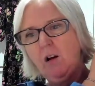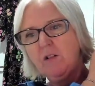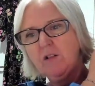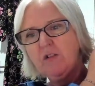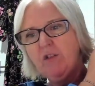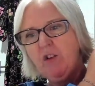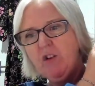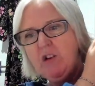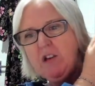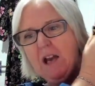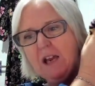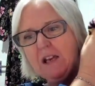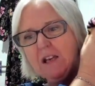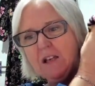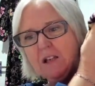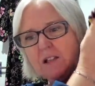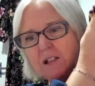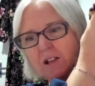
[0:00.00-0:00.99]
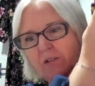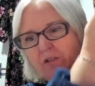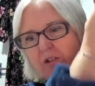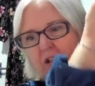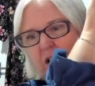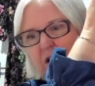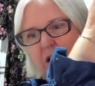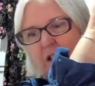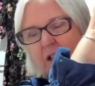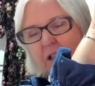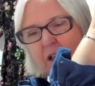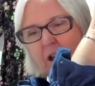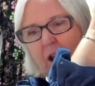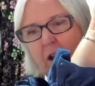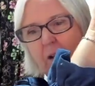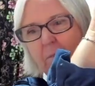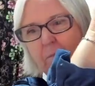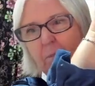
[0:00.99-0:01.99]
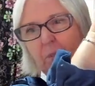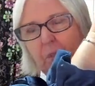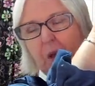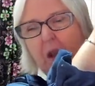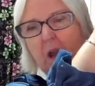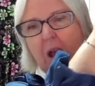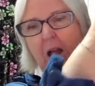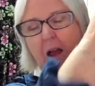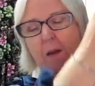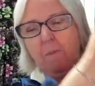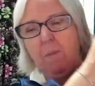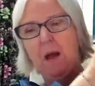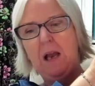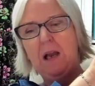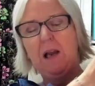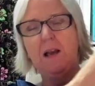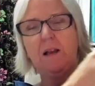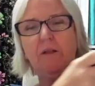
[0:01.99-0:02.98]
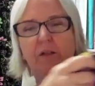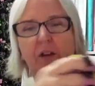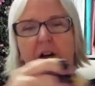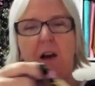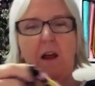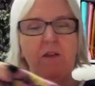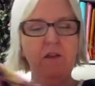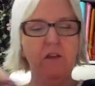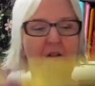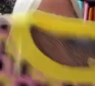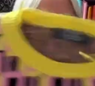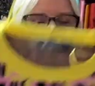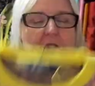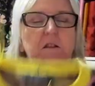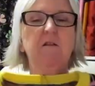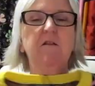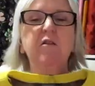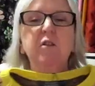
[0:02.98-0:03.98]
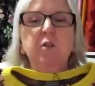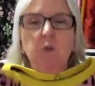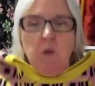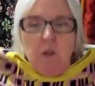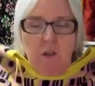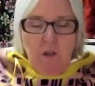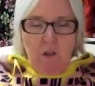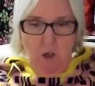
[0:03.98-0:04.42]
It's very 1970s, isn't it? But I like the length of it, so it